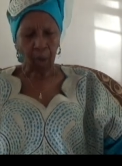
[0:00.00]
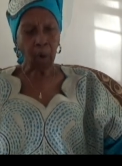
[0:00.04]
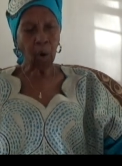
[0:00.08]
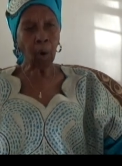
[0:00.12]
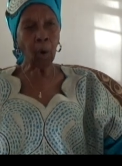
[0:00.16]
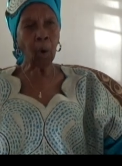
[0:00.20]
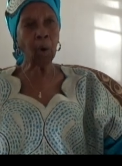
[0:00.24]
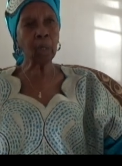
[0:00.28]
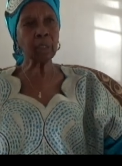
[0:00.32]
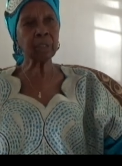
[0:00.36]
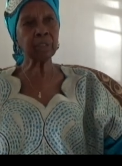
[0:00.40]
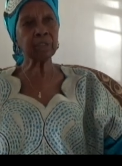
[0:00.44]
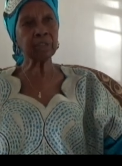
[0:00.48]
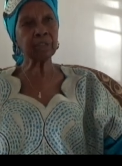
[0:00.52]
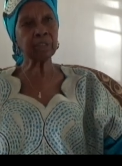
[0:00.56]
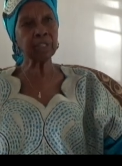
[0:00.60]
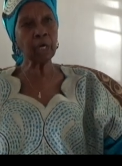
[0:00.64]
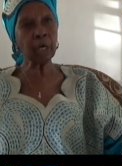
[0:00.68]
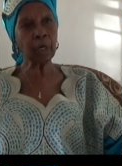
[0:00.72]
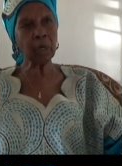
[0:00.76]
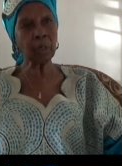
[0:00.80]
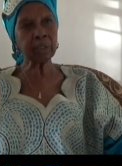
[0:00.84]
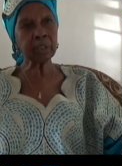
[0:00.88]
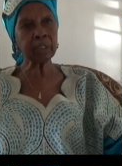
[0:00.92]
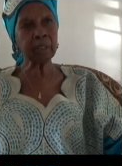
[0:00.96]

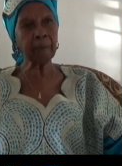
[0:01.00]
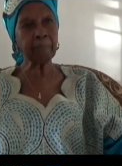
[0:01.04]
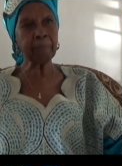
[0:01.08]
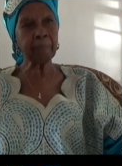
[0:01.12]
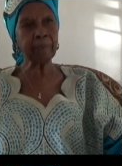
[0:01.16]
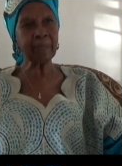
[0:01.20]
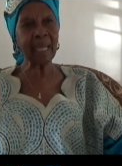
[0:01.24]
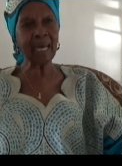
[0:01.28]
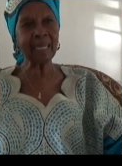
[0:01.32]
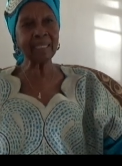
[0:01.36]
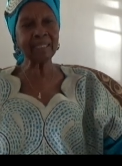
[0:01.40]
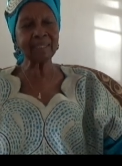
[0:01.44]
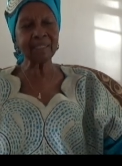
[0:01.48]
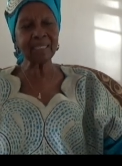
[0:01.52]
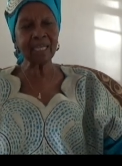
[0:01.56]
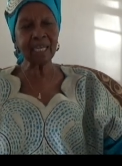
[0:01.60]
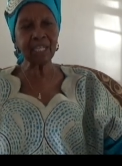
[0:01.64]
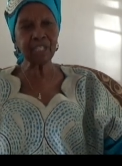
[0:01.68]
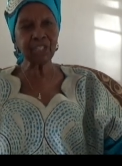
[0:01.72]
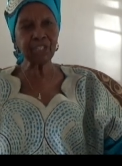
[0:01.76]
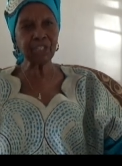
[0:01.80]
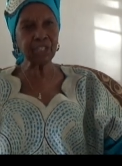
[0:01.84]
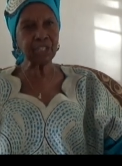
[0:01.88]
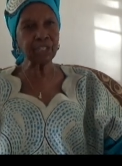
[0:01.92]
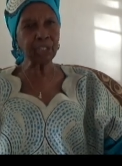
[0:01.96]
Although the
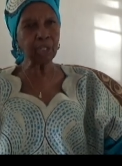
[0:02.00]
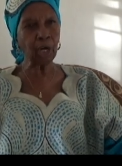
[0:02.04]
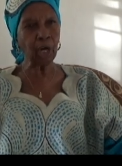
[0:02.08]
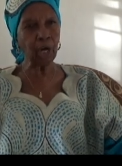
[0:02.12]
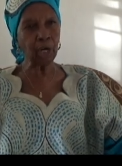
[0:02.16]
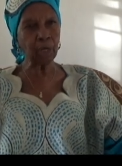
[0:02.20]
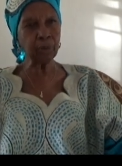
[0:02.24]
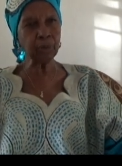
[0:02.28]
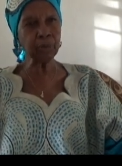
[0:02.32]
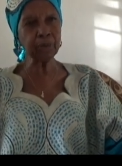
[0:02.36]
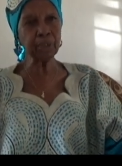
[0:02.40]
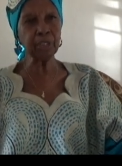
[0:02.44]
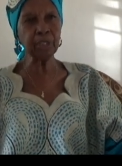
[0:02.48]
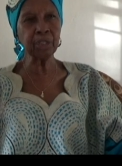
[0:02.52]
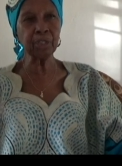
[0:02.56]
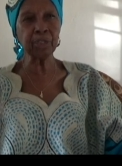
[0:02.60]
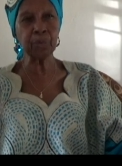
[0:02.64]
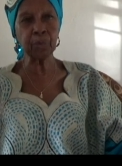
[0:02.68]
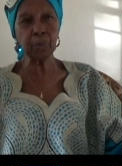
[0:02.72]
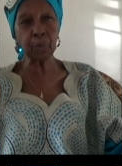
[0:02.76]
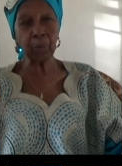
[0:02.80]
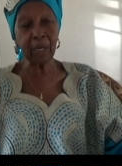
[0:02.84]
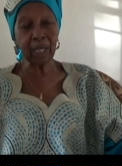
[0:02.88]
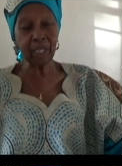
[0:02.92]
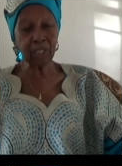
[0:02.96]
plantation
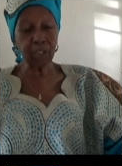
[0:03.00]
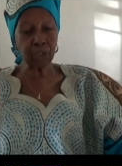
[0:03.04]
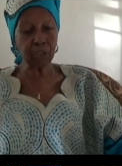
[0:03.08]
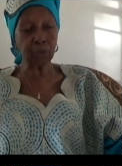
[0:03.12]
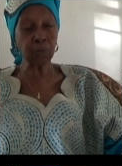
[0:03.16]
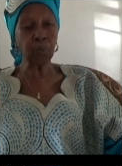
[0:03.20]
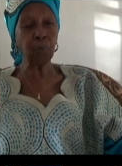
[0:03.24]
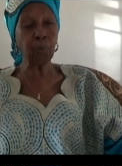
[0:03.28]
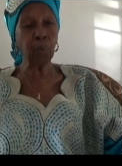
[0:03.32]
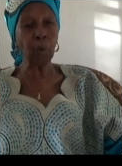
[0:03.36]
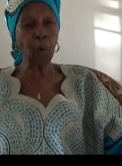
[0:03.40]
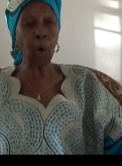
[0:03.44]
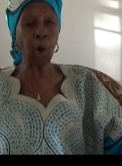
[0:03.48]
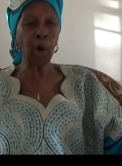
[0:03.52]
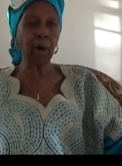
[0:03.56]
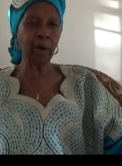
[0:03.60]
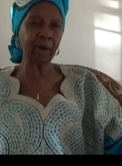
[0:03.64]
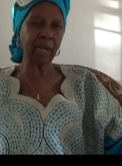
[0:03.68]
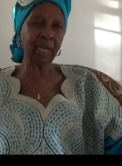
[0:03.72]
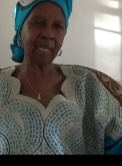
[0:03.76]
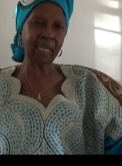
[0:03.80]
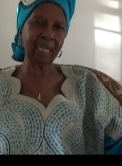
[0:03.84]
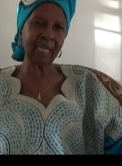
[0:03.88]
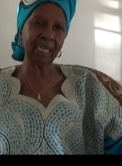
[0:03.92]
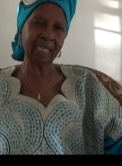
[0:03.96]
owners waged war
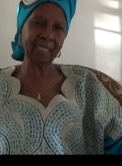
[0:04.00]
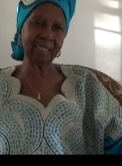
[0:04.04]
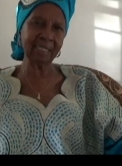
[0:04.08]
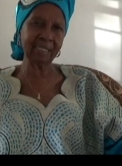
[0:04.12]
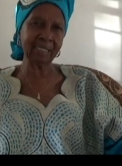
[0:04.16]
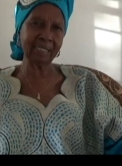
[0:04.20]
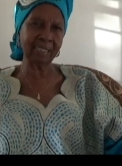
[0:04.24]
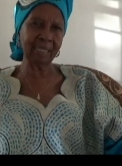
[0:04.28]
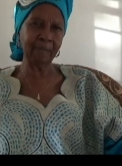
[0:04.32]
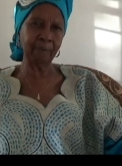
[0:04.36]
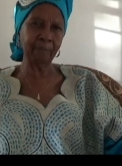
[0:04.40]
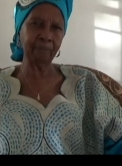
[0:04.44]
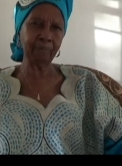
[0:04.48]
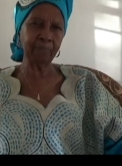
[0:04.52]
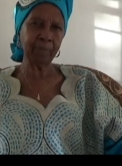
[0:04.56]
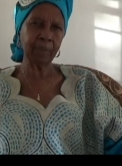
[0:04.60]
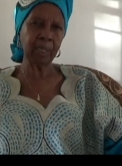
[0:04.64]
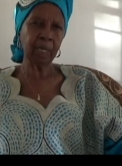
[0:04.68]
against them,